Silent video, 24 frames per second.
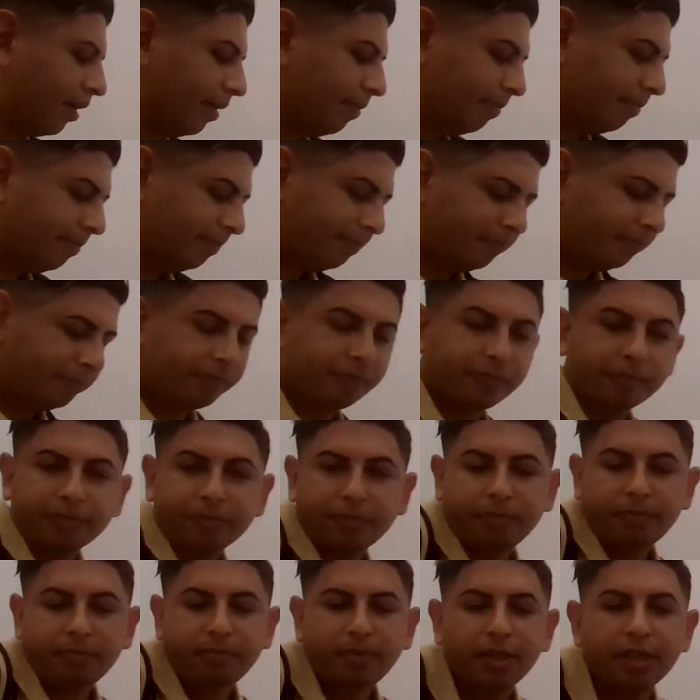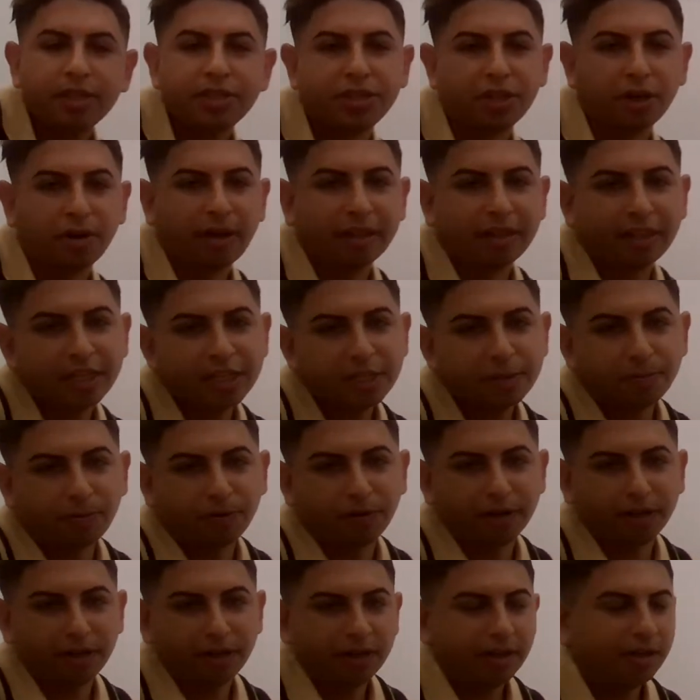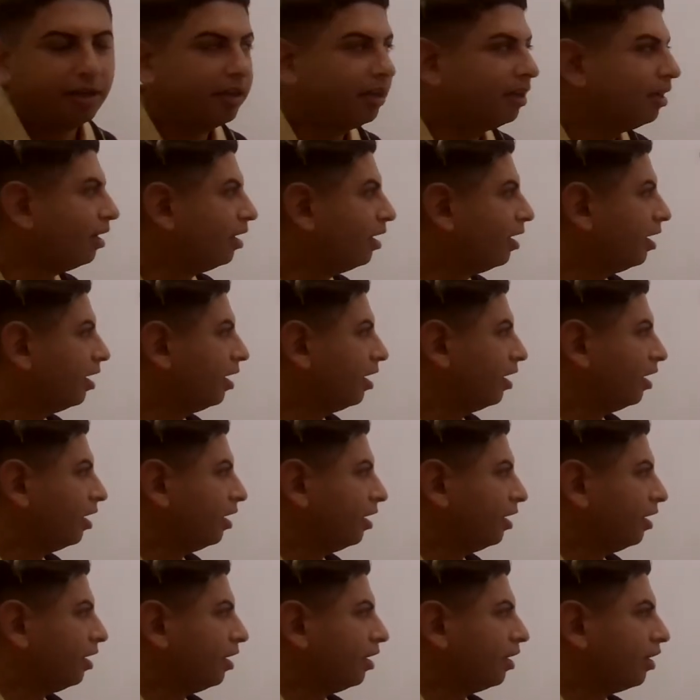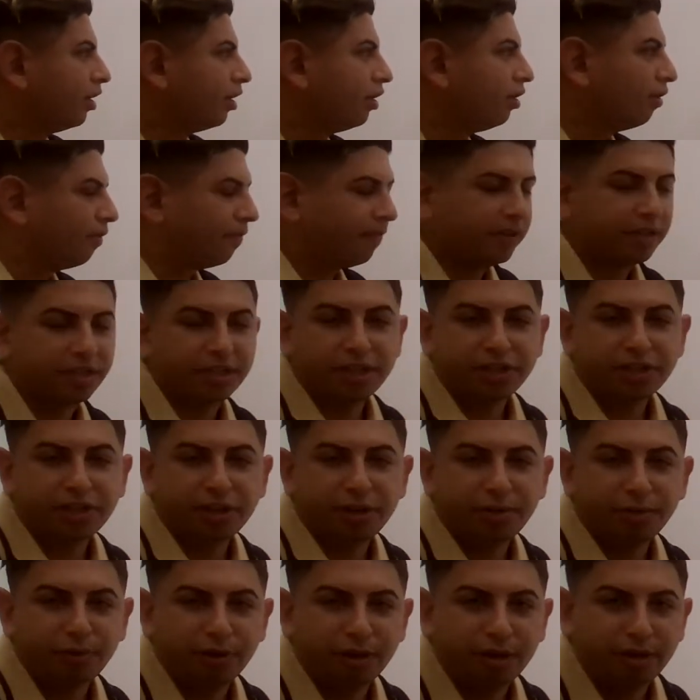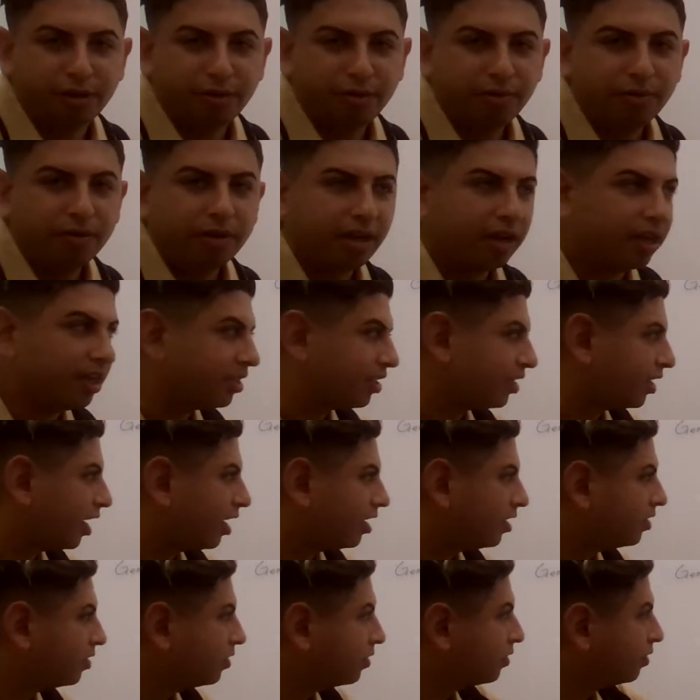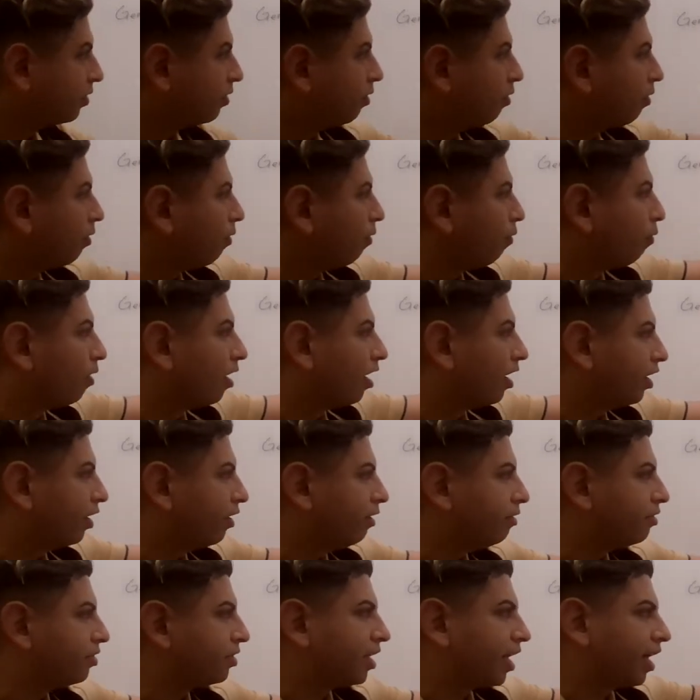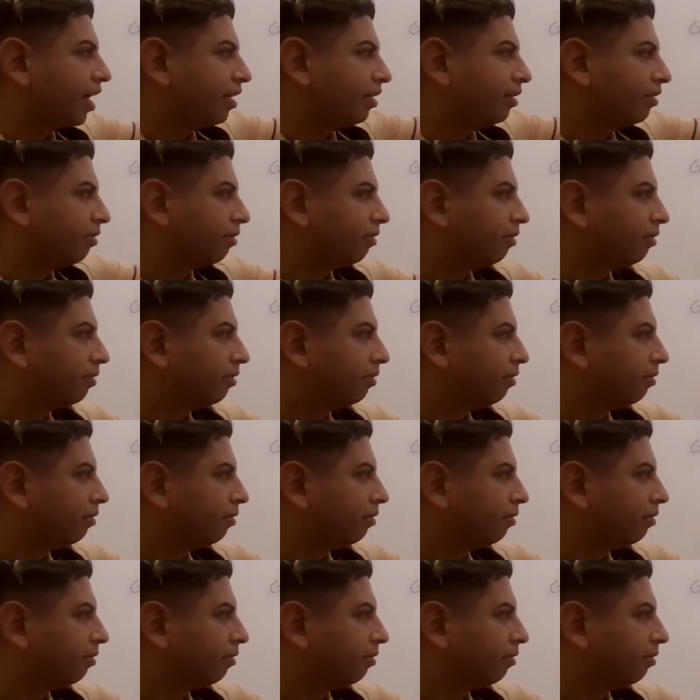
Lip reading: Okay. So at this point, your physician would assess where you stand.